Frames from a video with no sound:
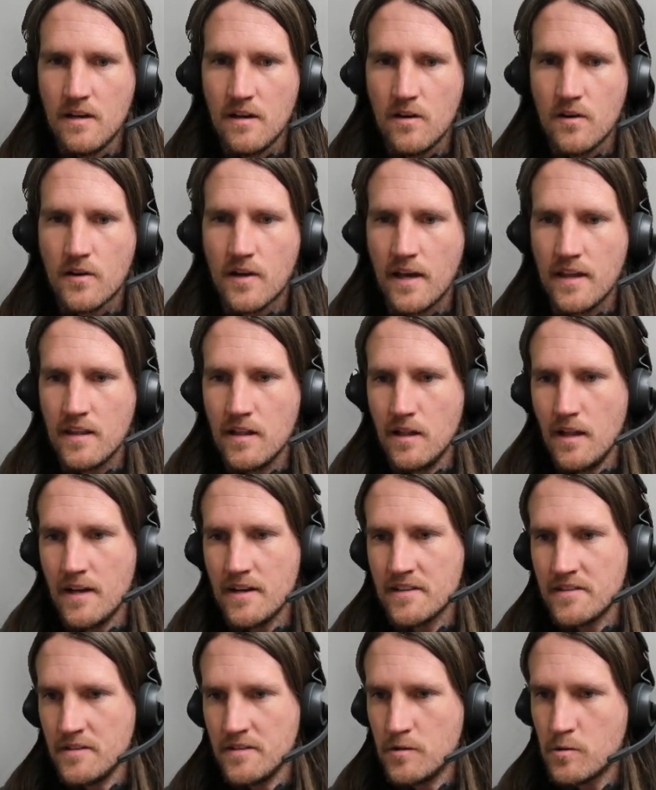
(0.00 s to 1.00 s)
okay, the
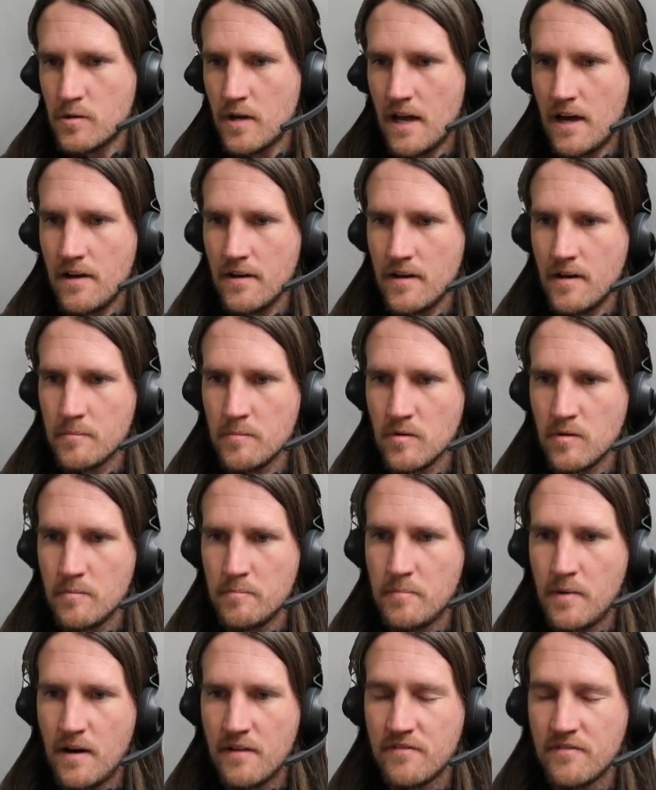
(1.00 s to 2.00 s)
length, null count, number of
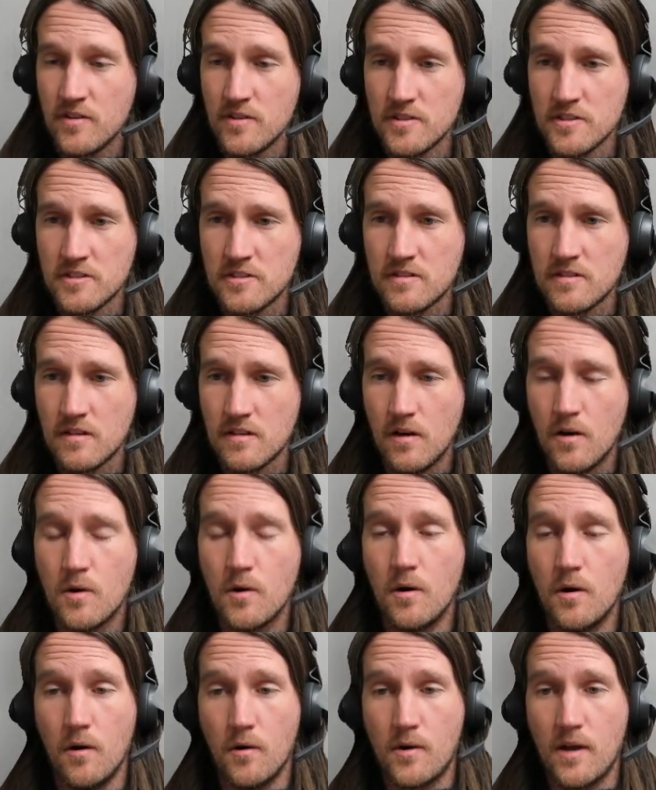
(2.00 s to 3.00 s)
buffers.
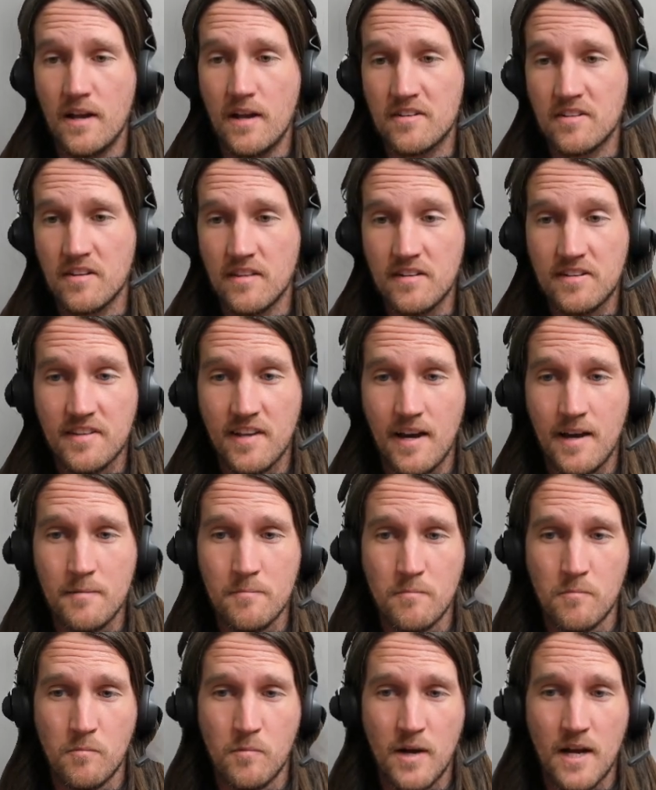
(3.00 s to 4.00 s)
Okay, so this
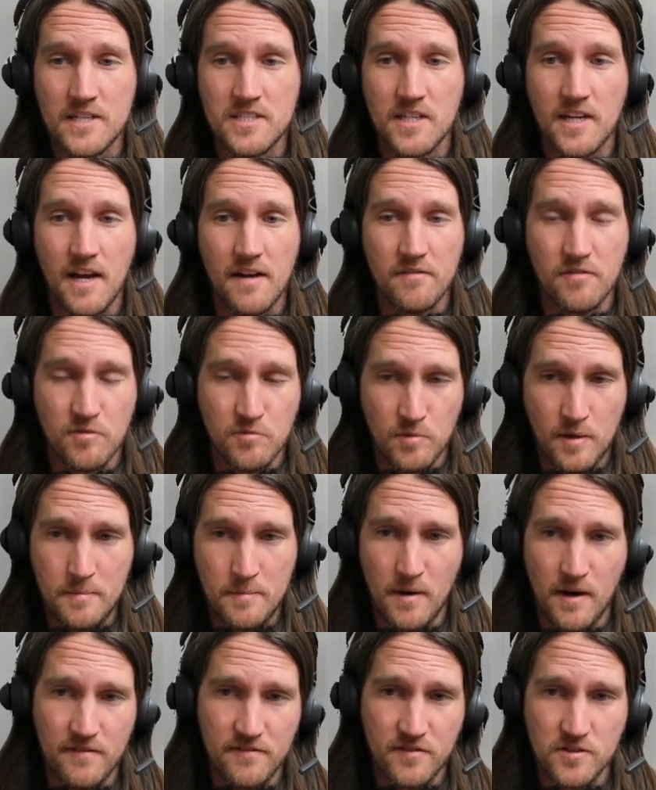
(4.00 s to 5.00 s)
time we actually have 3
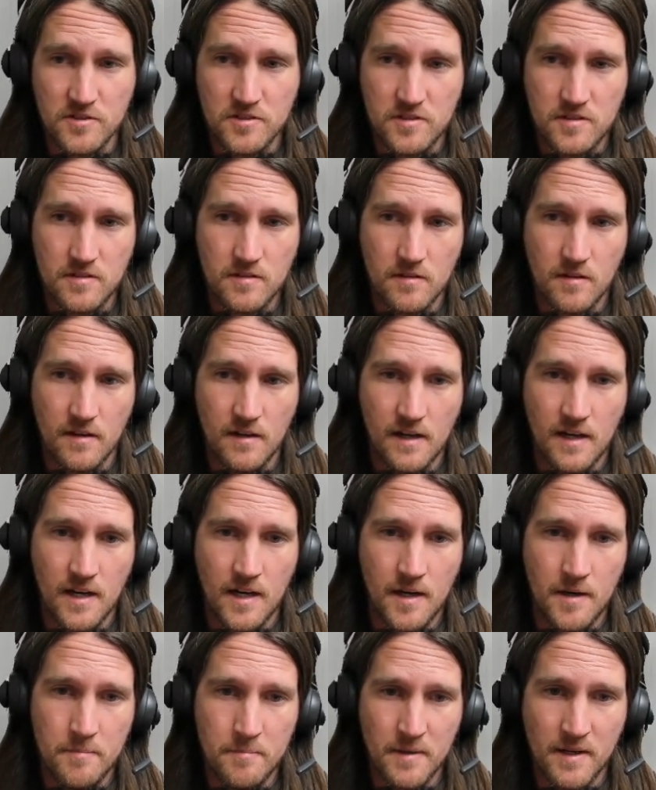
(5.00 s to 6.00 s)
buffers
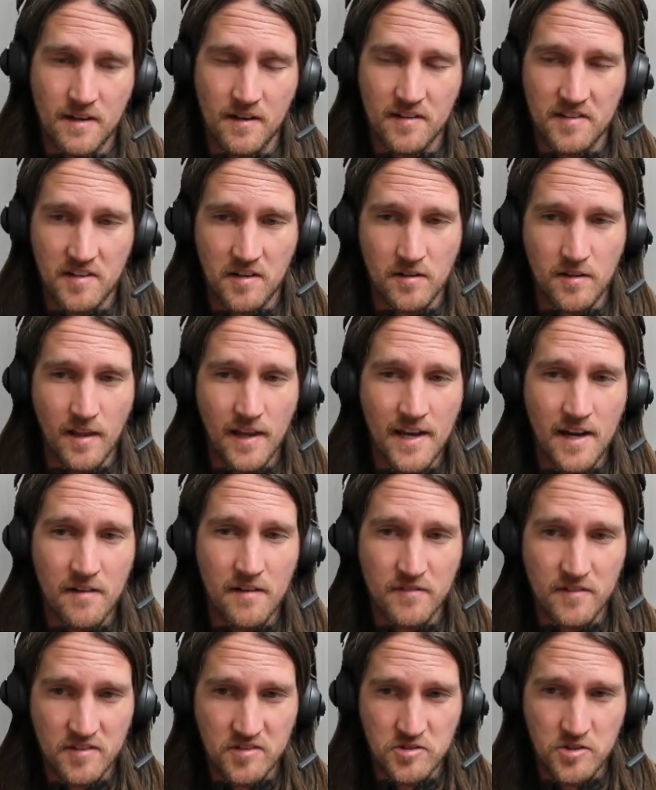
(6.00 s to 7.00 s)
because our layout
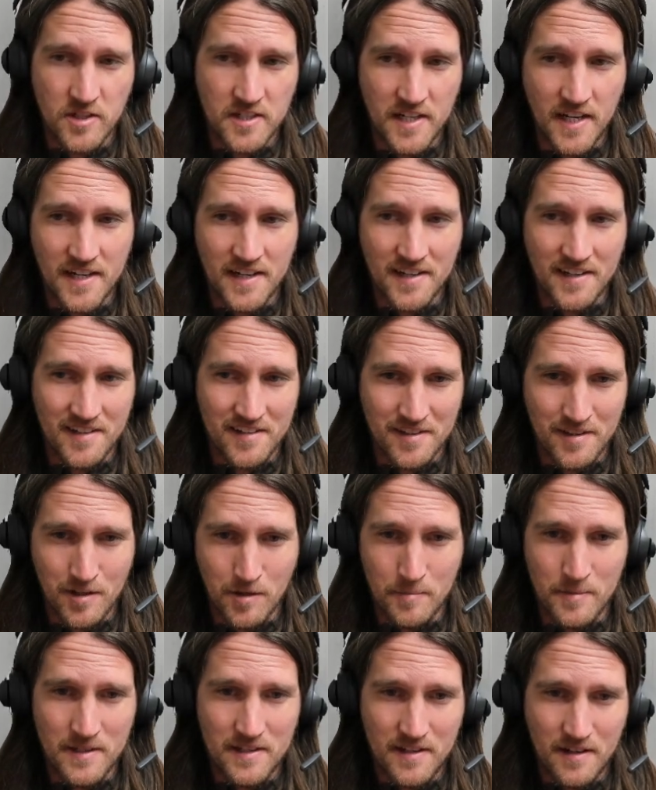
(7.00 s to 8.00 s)
for string data is a little
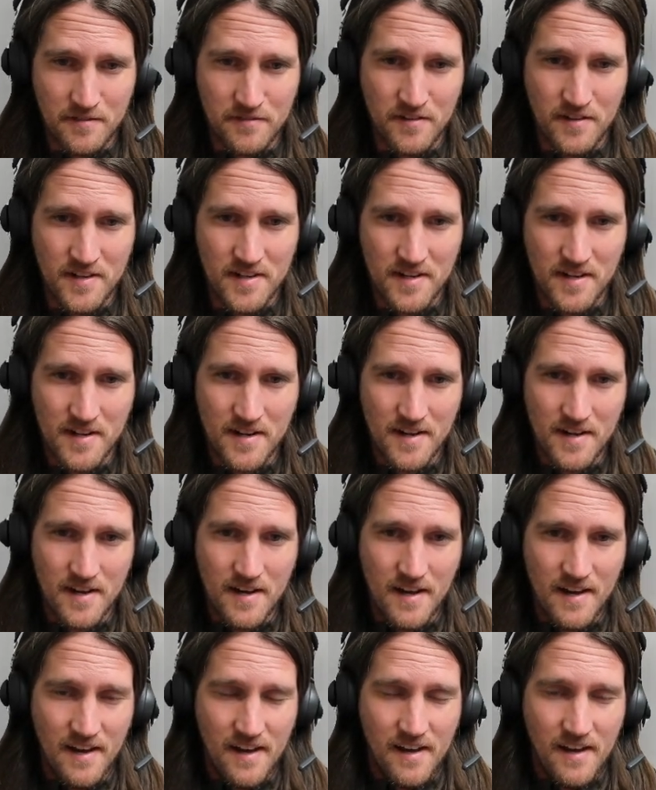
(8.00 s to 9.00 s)
bit different.
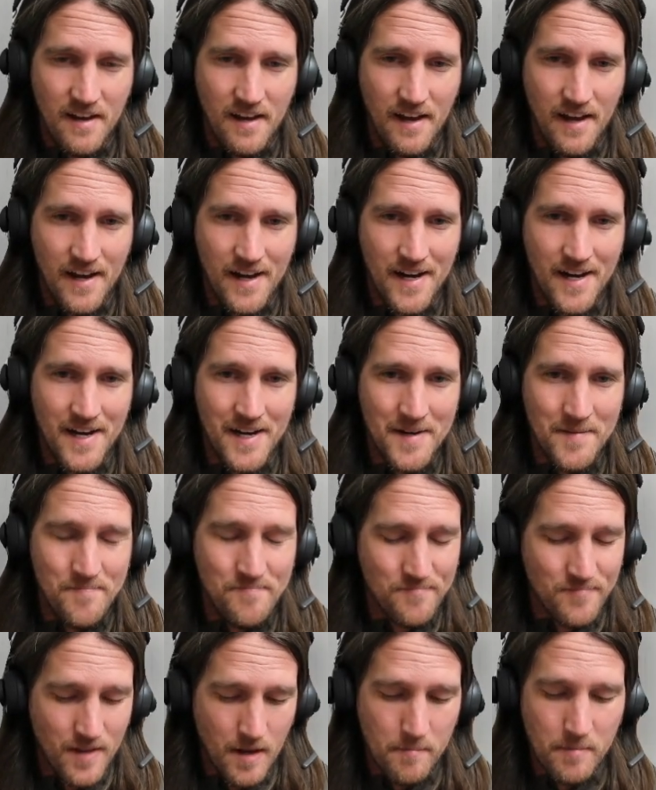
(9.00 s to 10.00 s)
But
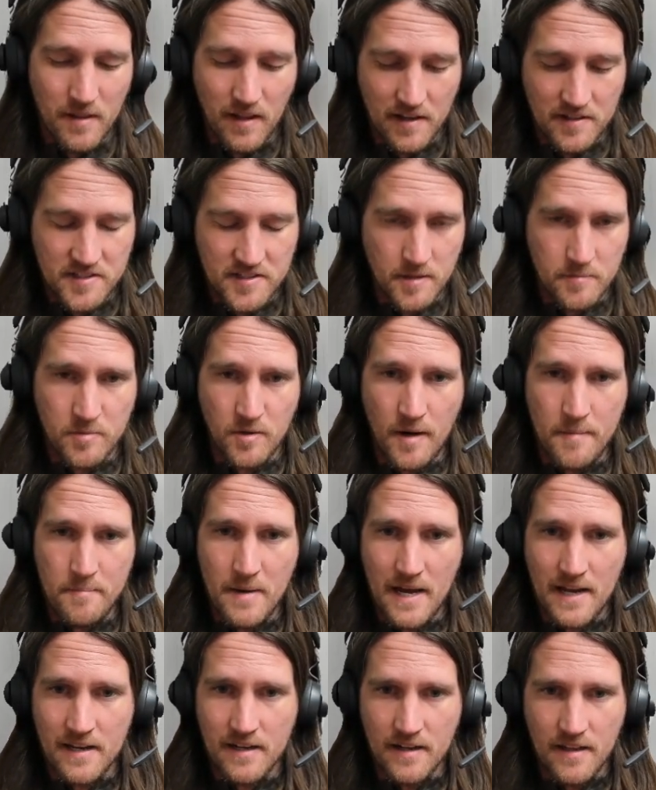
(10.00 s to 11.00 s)
let's jump right
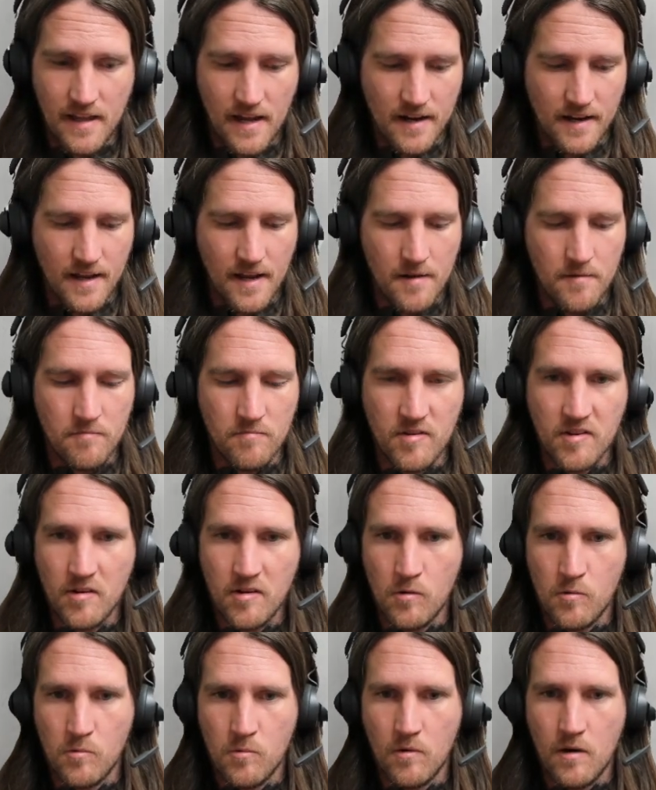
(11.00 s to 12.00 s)
back into that again.
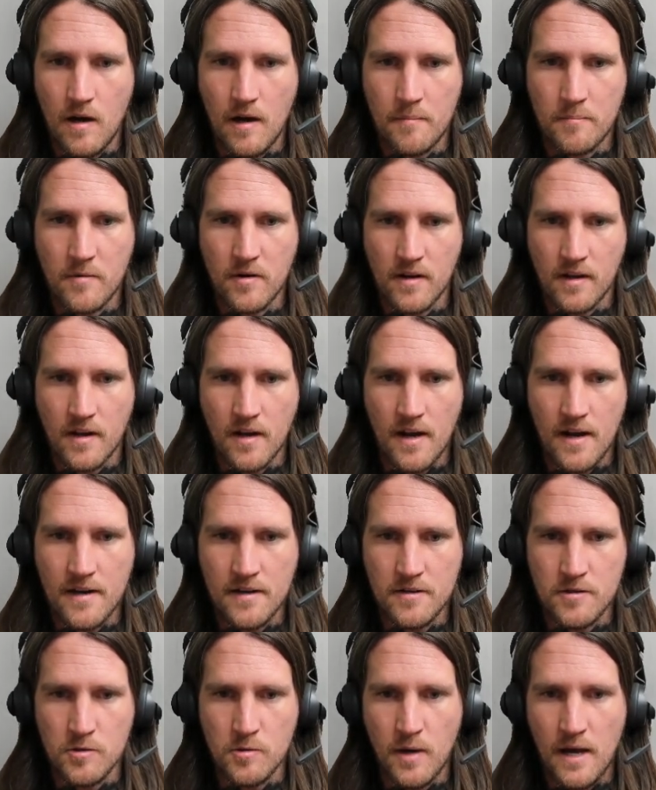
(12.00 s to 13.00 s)
So I'm going to go ahead
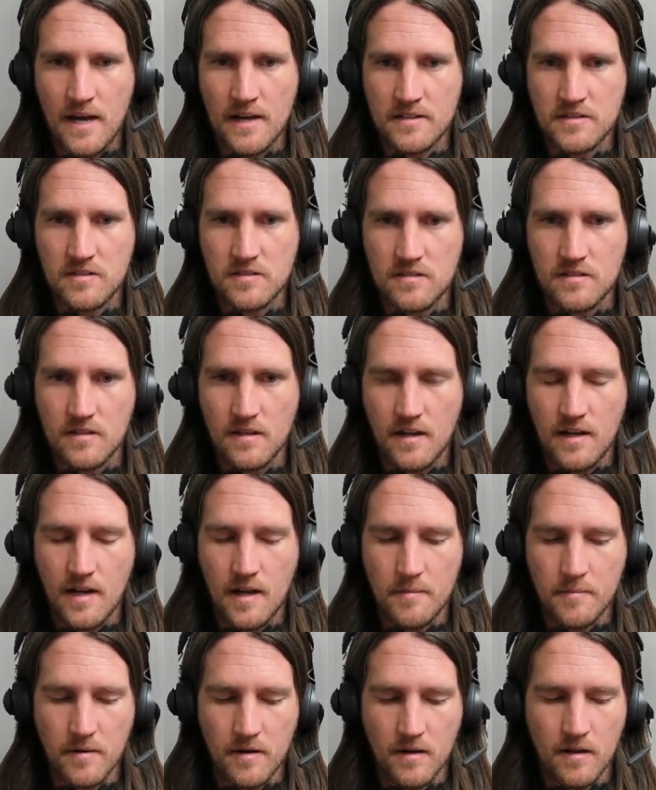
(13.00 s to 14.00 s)
and do X, and
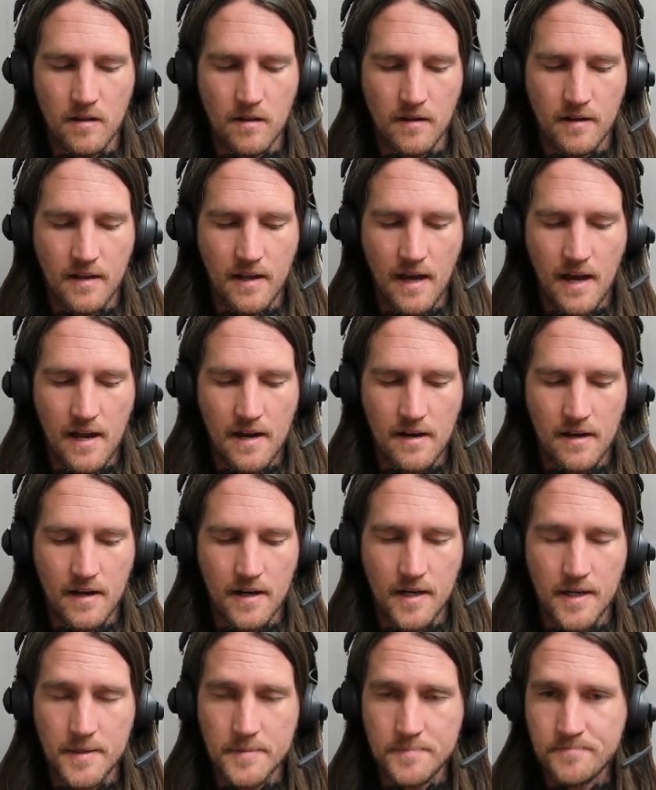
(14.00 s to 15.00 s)
I'm going to look at
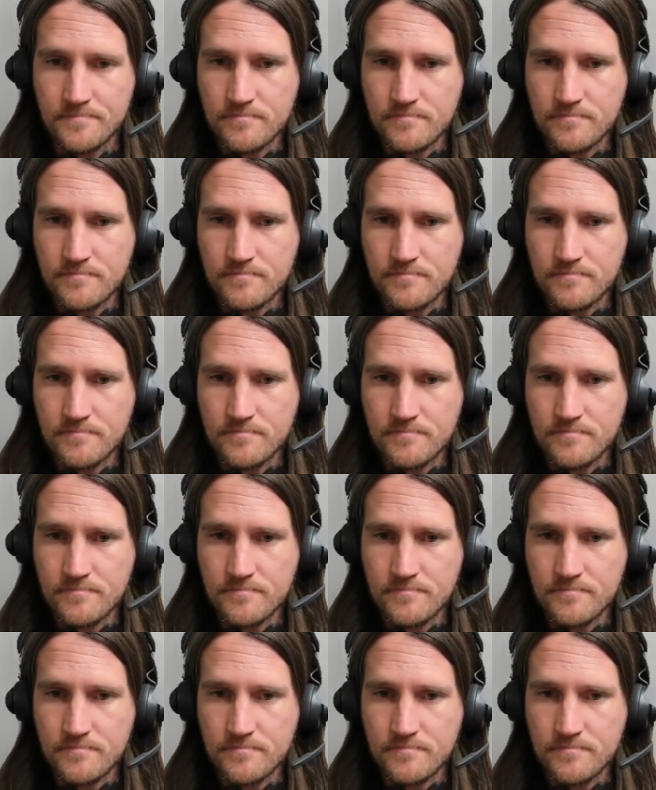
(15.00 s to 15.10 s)
a